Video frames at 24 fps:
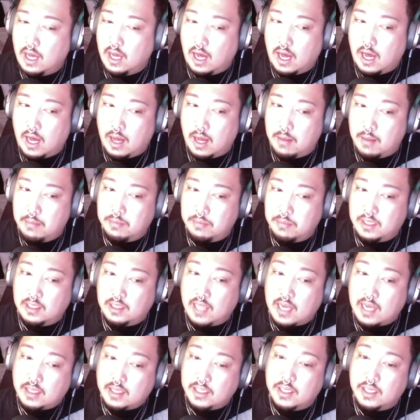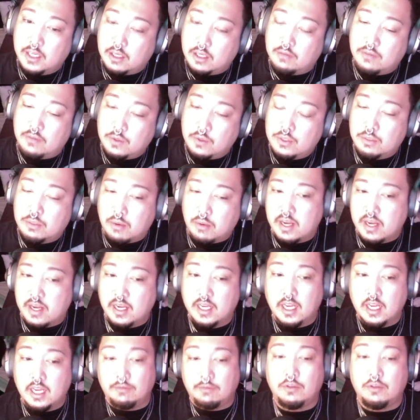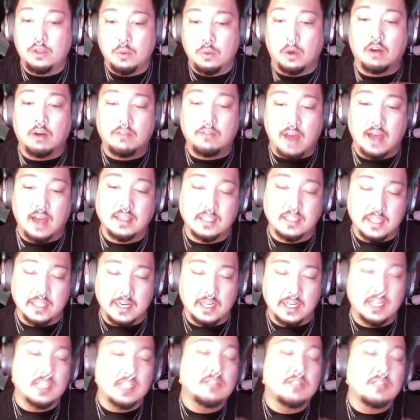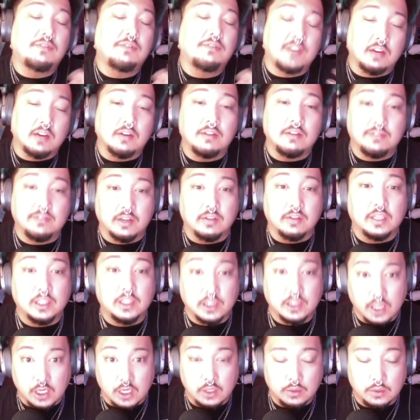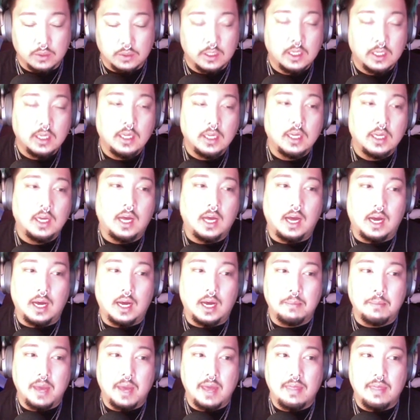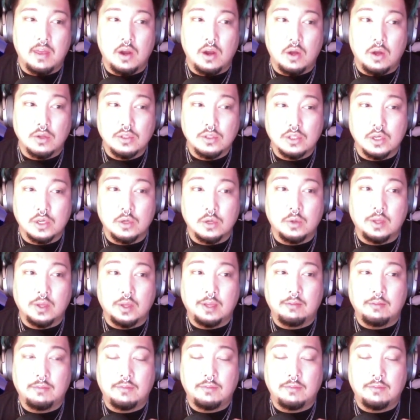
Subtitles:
The likelihood of you spreading it if you are vaccinated is very low. And then also, if